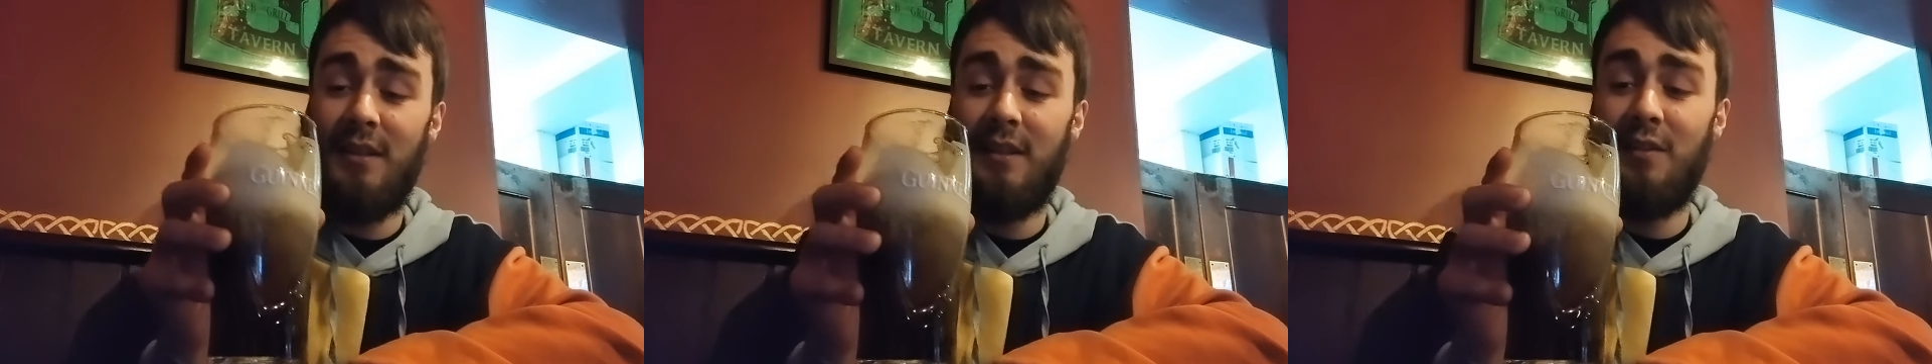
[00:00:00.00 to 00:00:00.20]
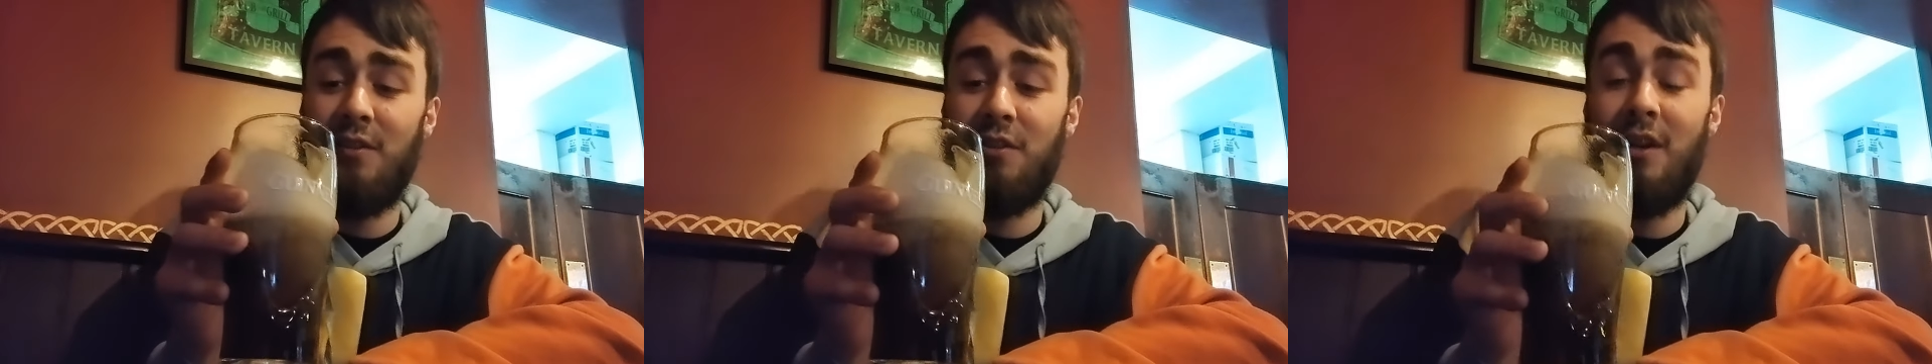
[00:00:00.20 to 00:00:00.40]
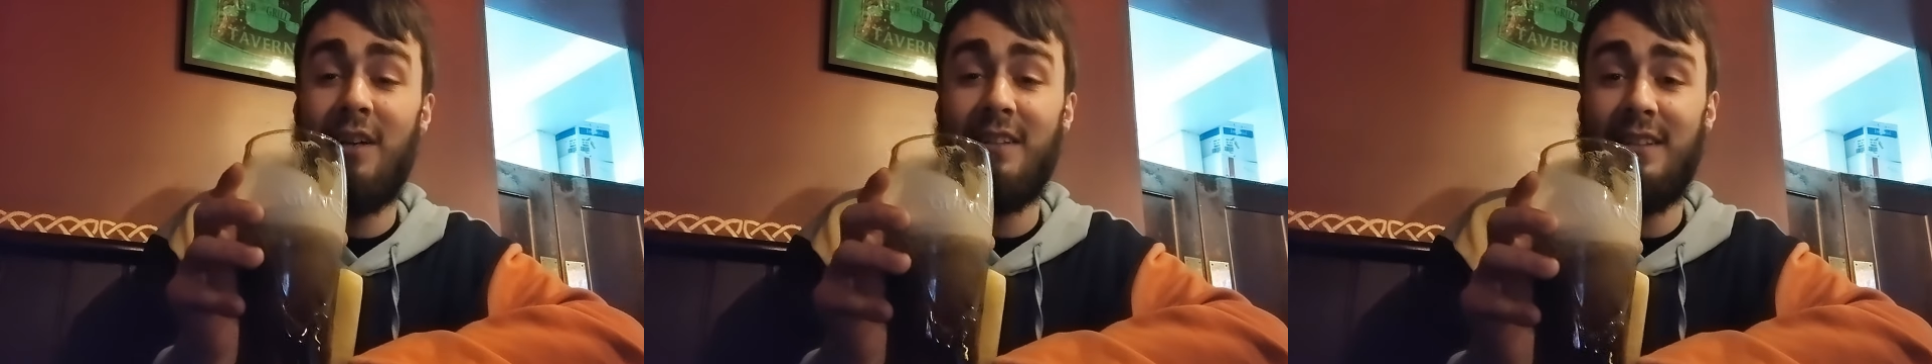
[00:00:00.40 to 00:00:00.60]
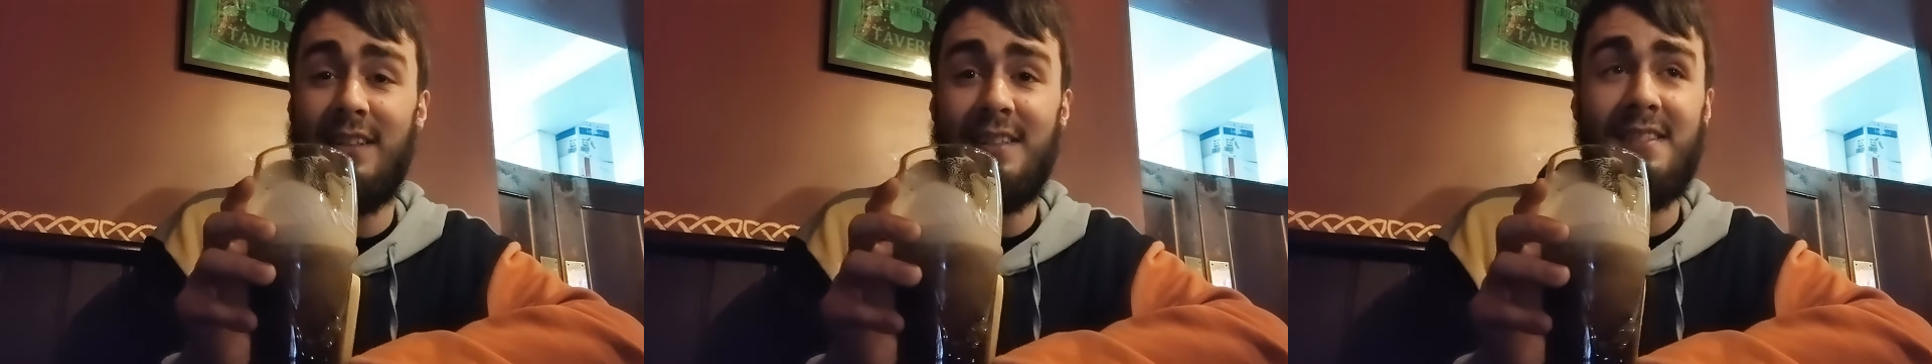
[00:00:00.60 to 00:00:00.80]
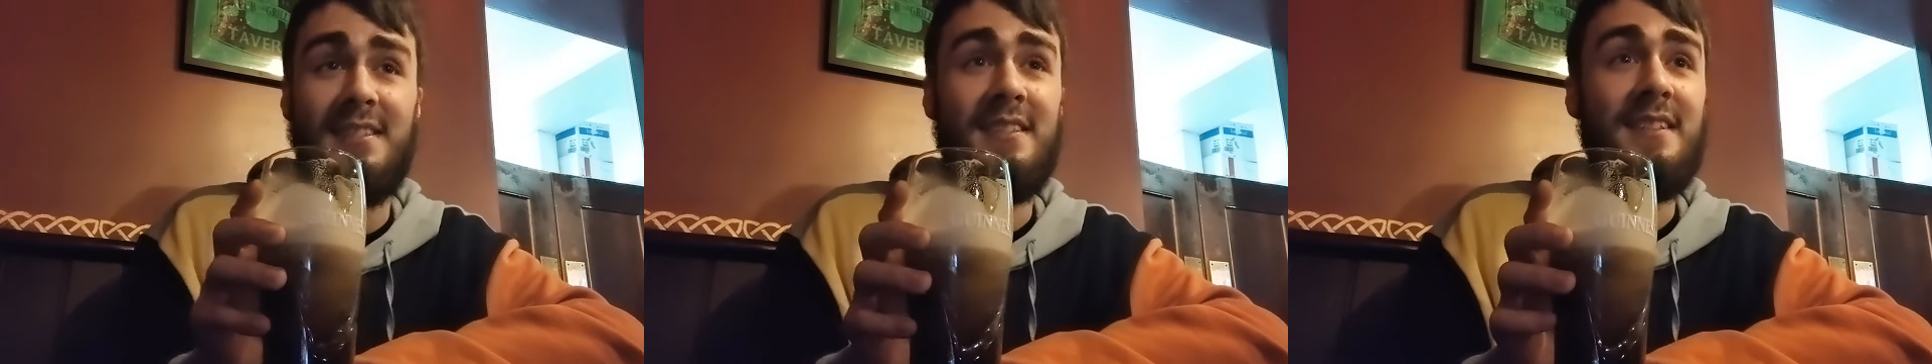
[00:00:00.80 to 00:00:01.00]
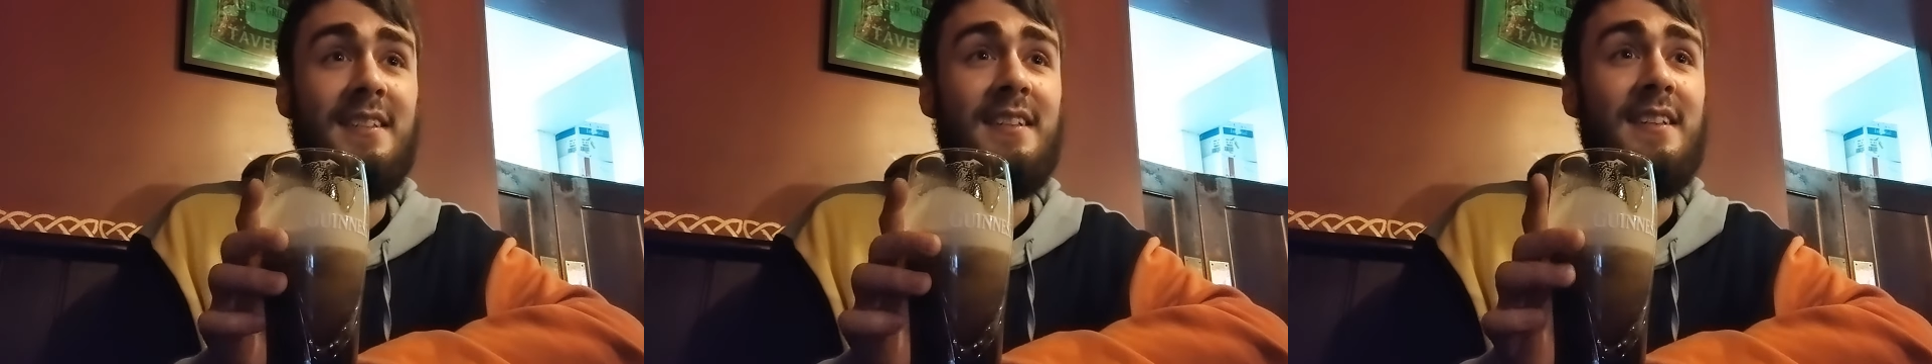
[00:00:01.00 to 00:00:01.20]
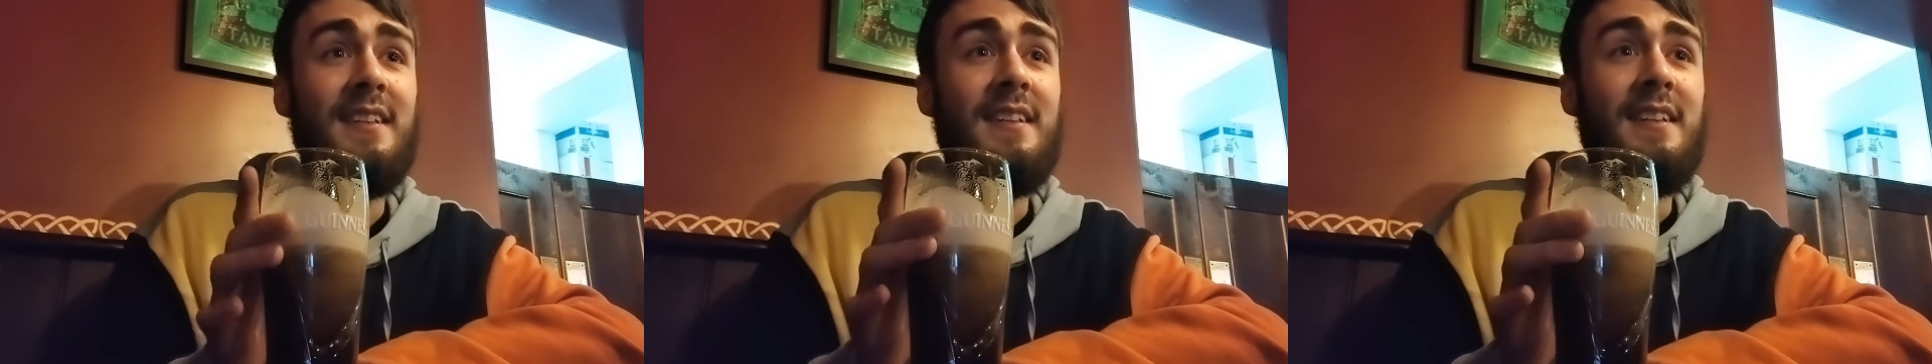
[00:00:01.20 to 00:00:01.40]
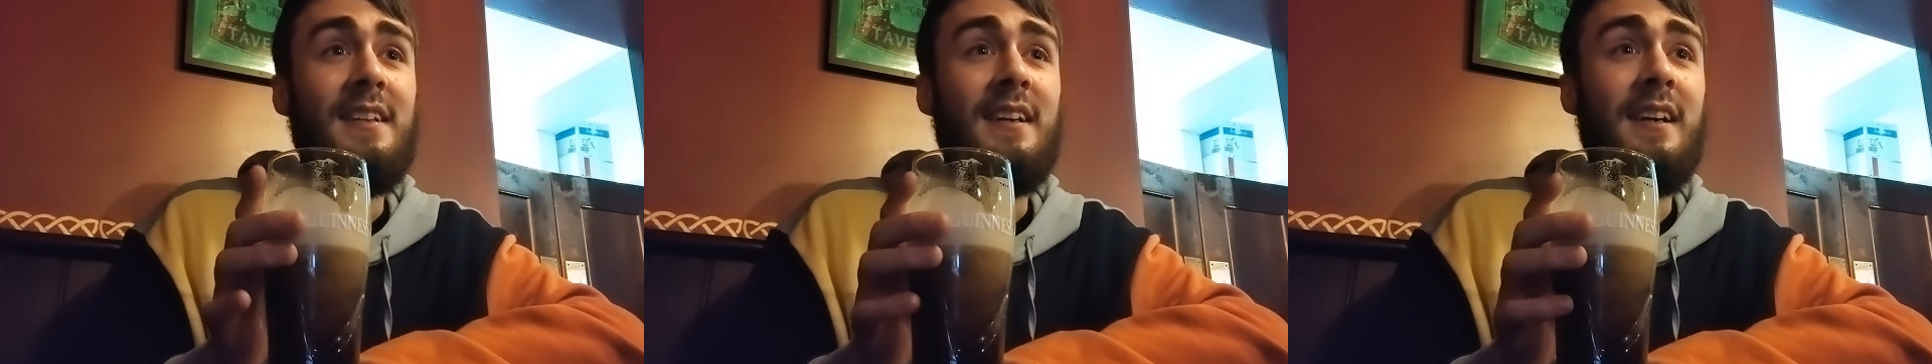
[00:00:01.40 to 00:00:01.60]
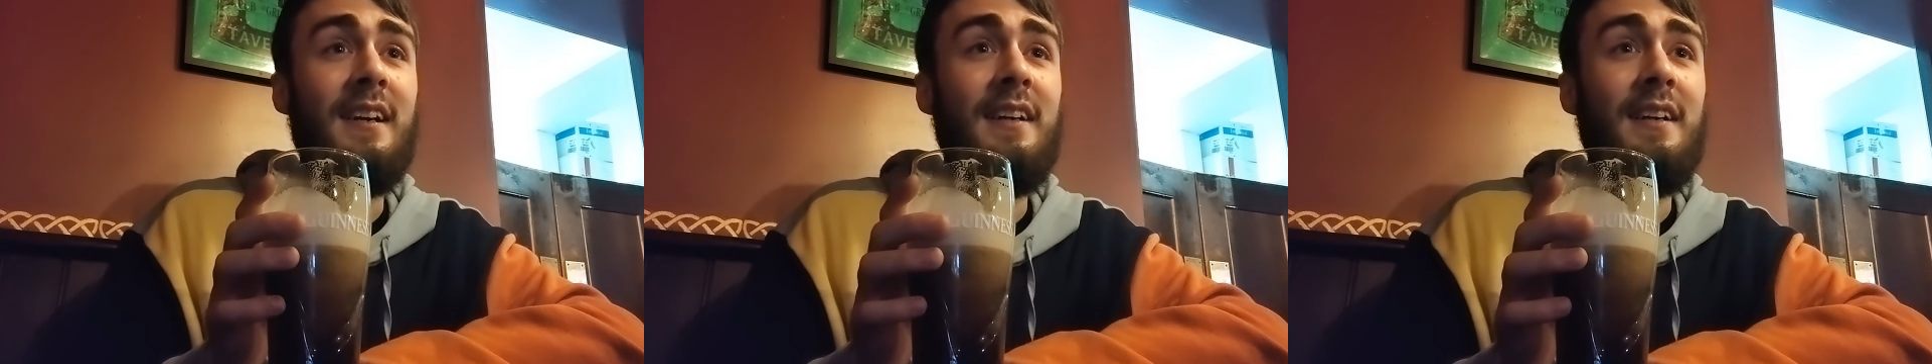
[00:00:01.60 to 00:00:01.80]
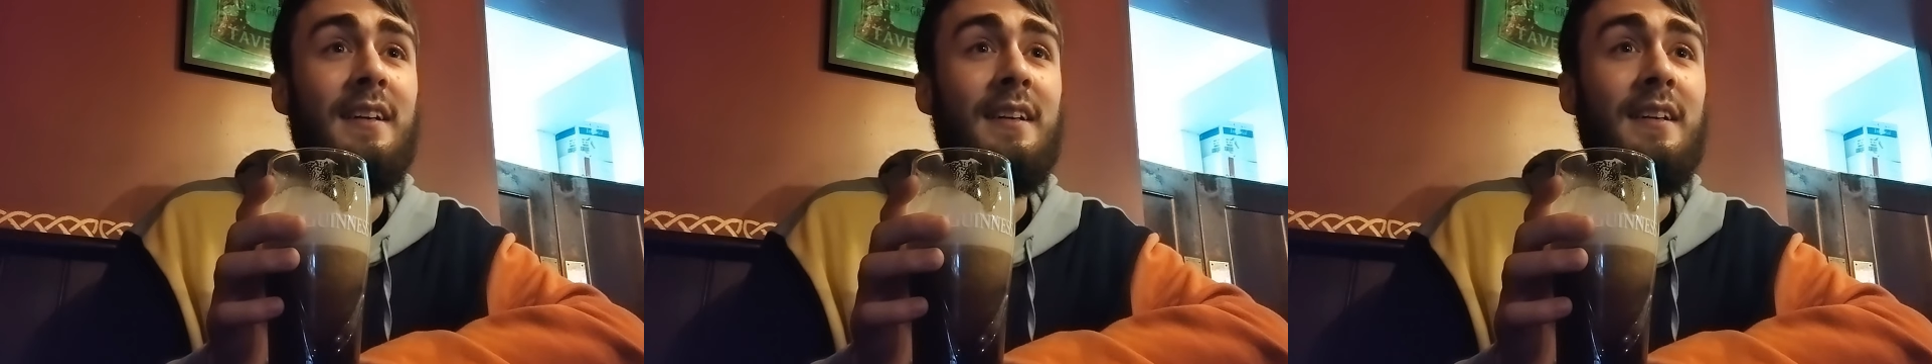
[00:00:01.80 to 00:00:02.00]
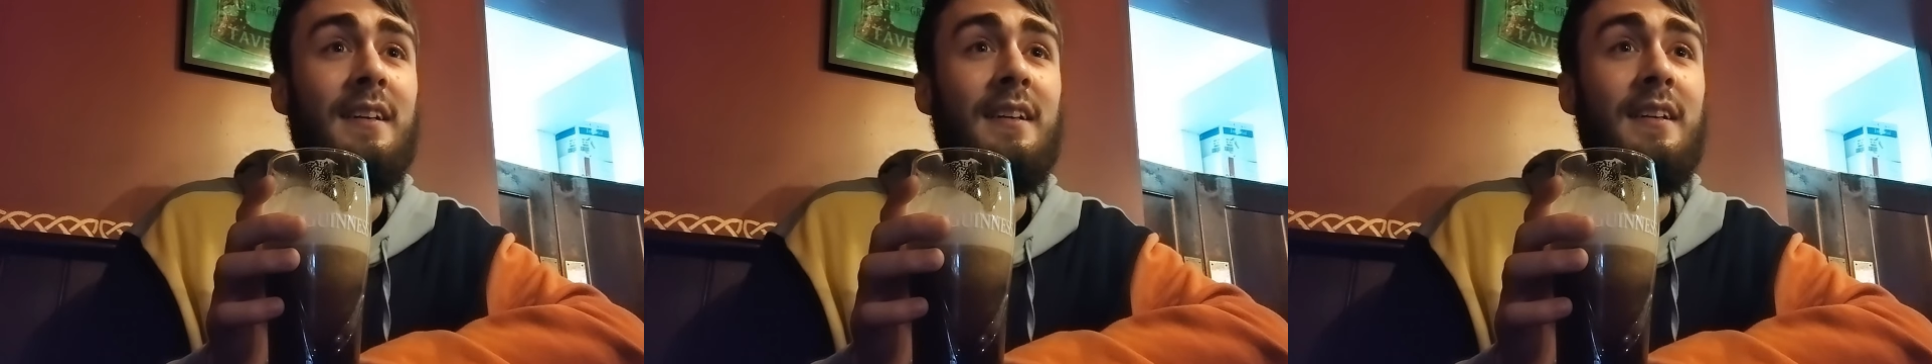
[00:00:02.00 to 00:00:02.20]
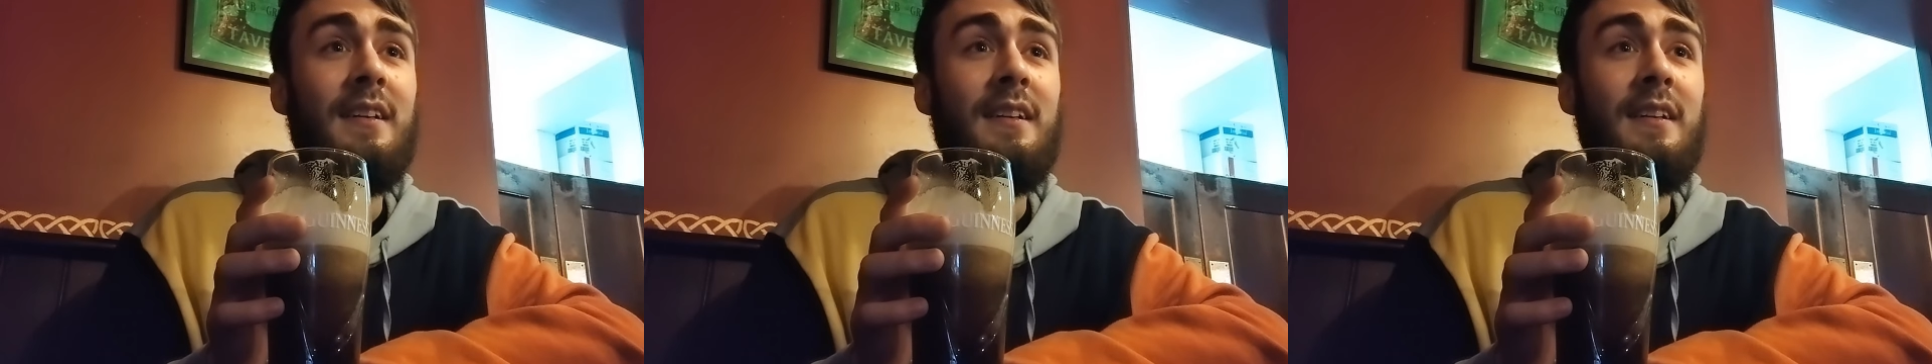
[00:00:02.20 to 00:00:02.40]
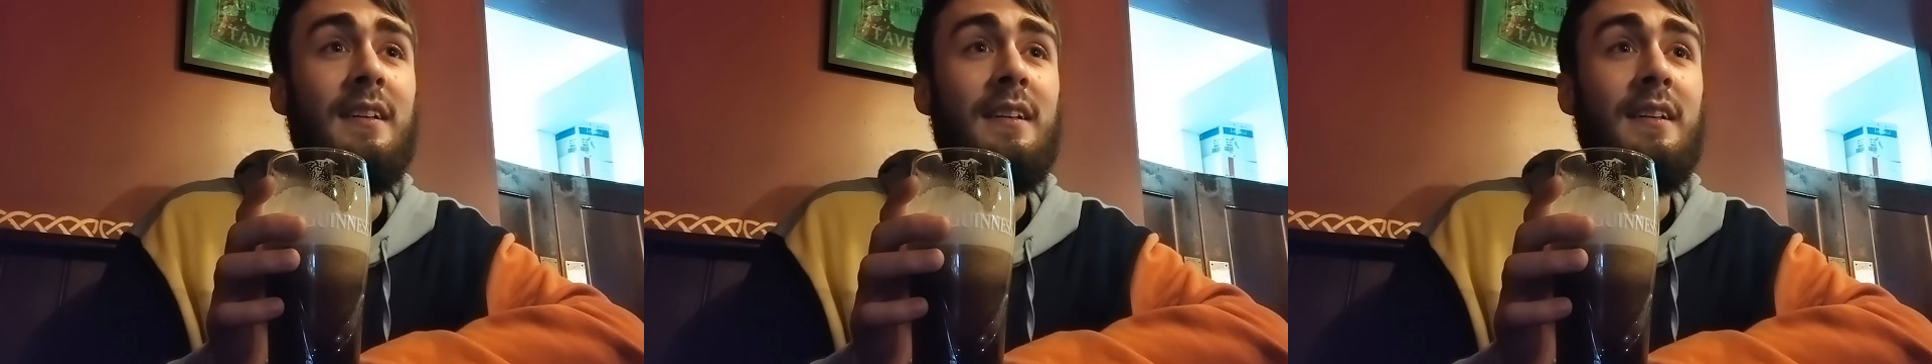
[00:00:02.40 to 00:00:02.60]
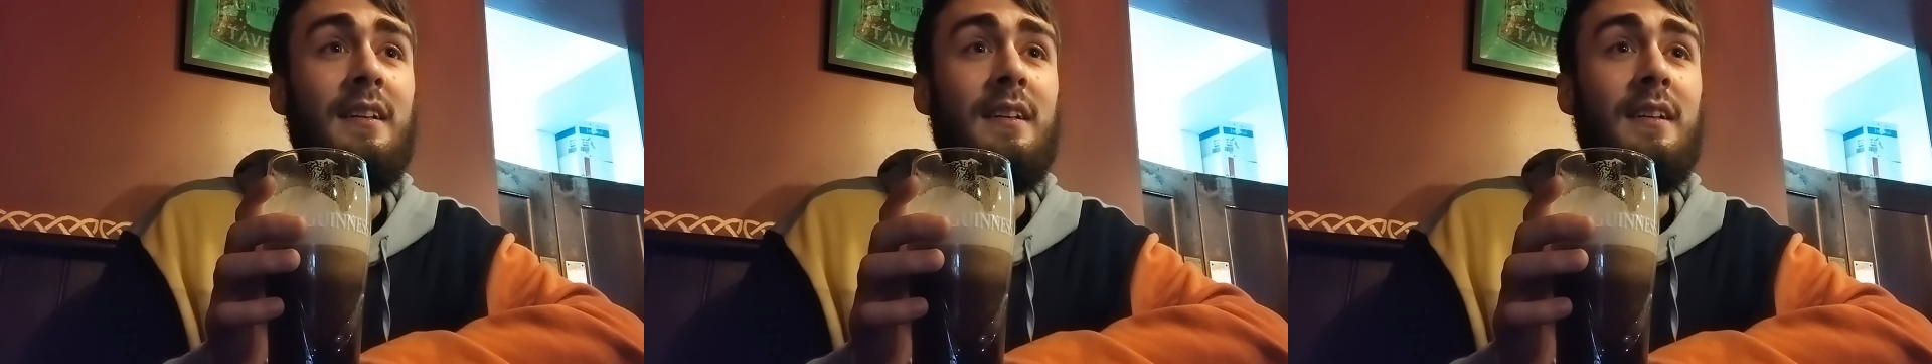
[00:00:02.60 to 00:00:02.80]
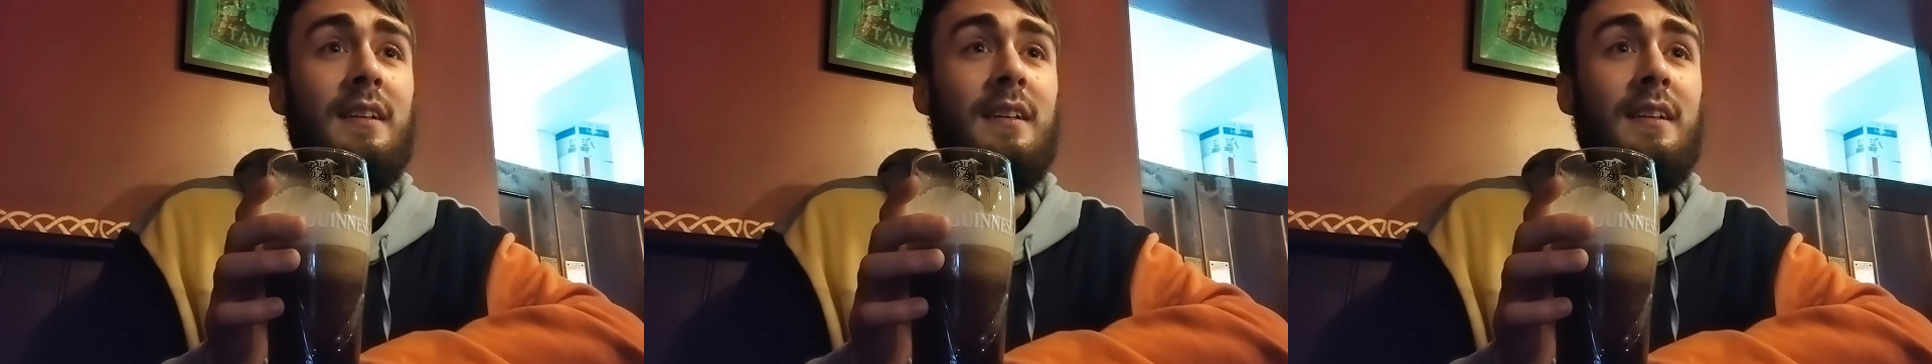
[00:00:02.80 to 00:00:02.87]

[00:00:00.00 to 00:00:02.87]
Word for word: Like, what, what did you drink? Huh? What did you drink?